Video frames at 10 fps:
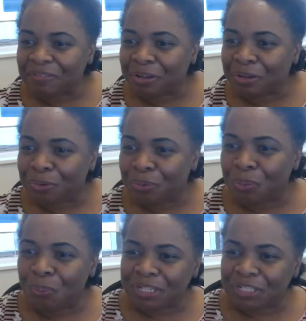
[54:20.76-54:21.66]
have a
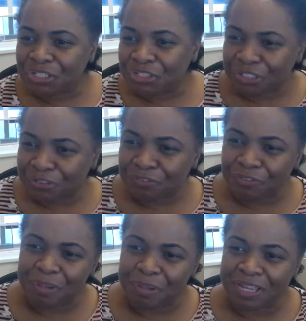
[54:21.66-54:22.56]

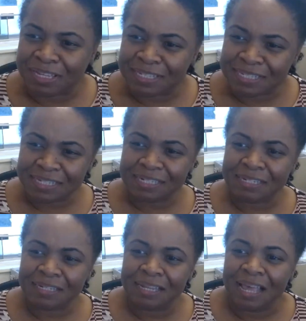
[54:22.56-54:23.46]
question from
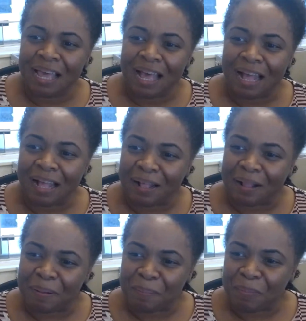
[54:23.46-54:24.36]
Augustine.
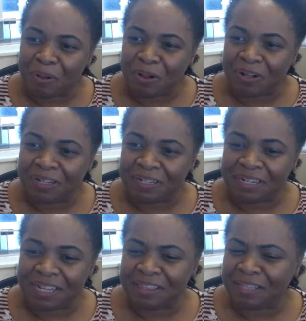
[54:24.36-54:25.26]
on,
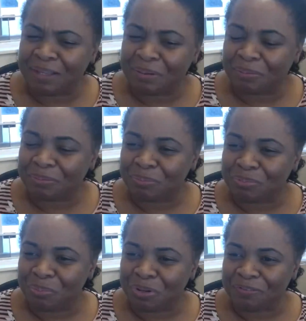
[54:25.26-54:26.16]
I think,
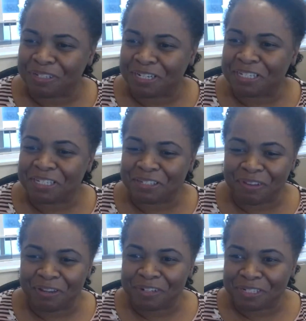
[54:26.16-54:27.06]
one of Dennis's
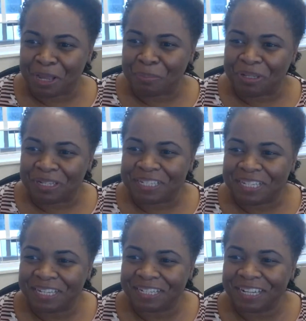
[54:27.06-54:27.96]
favorite
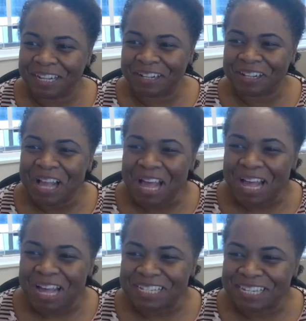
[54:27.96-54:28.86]
topics,
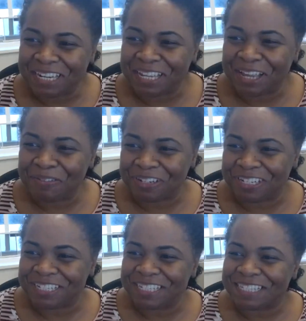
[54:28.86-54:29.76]
data
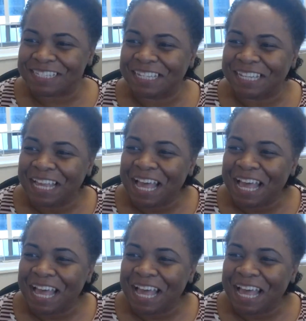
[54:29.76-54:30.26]
governance.